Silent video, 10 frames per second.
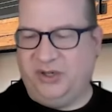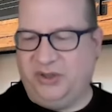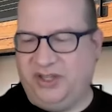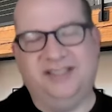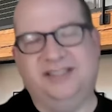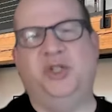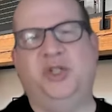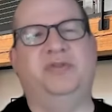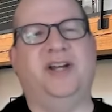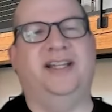Or the things that
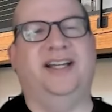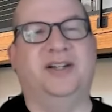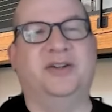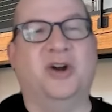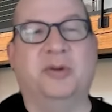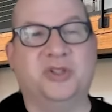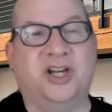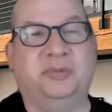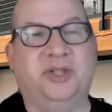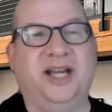you would find like in a farmer's
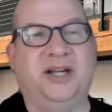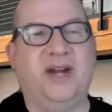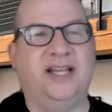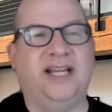almanac, right?